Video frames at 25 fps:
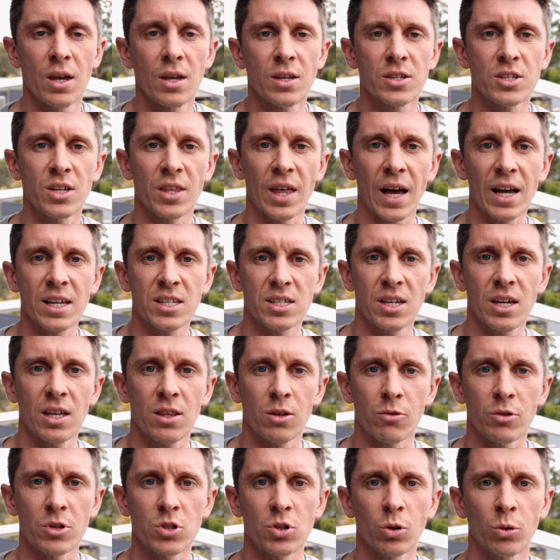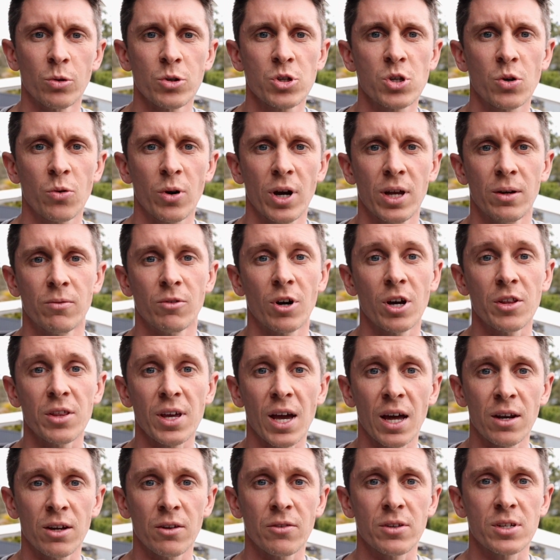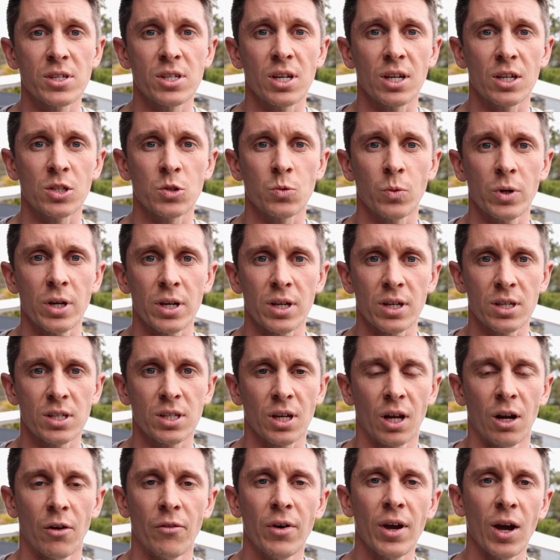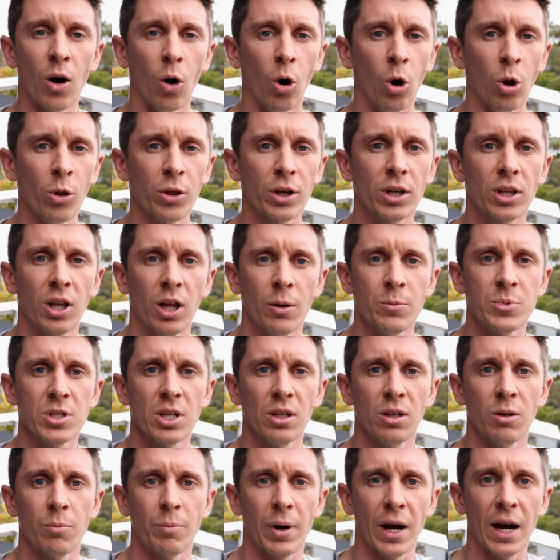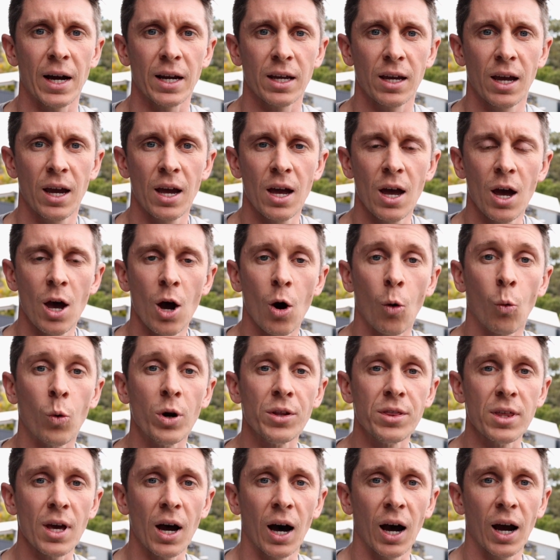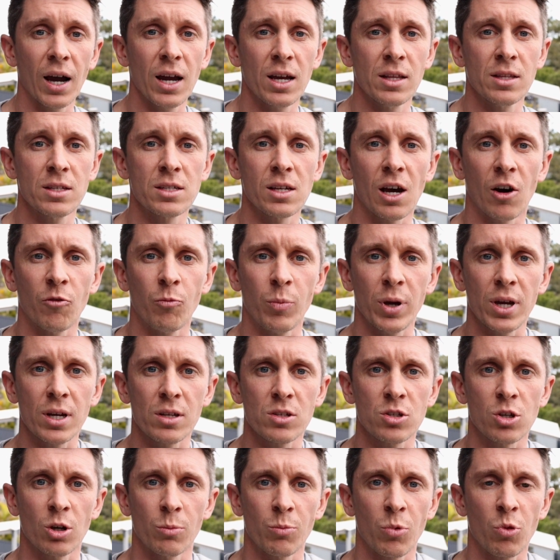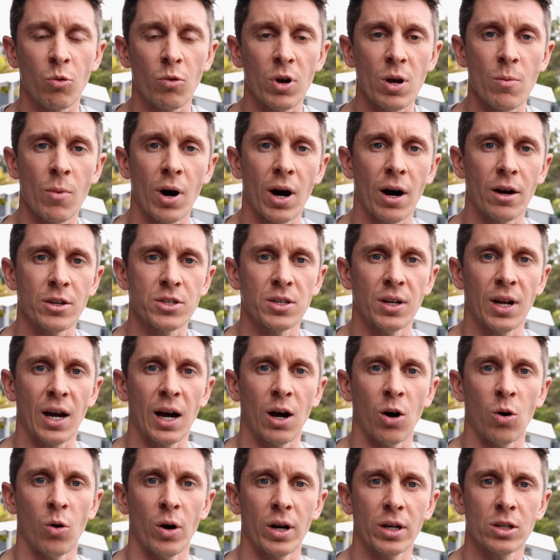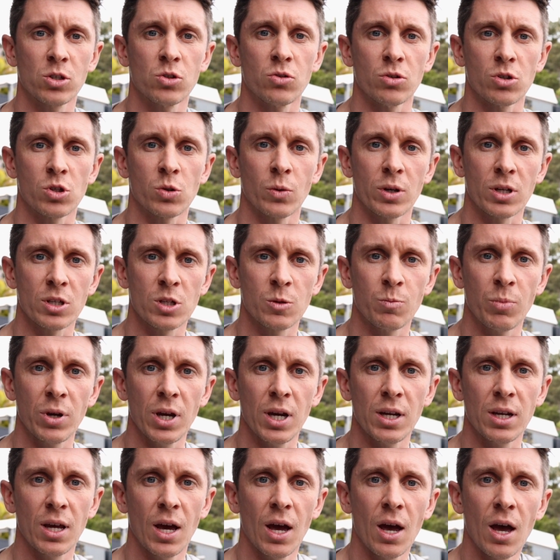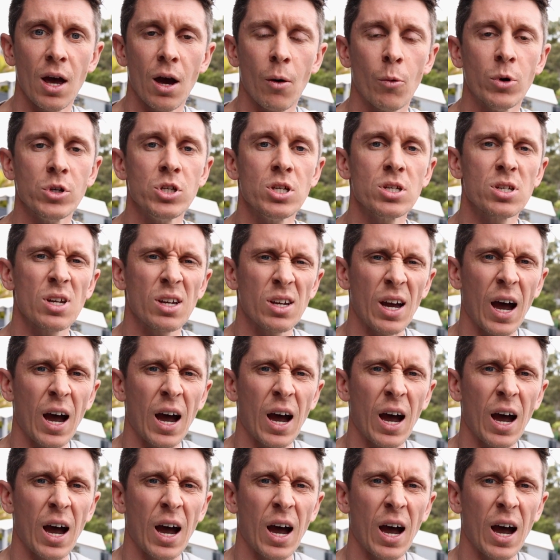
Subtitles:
So that's it. The results are in. We're at the end of the 6 weeks. And I've hit all the clubs in the bag. With the irons, I've picked up 3 miles an hour extra swing speed, which is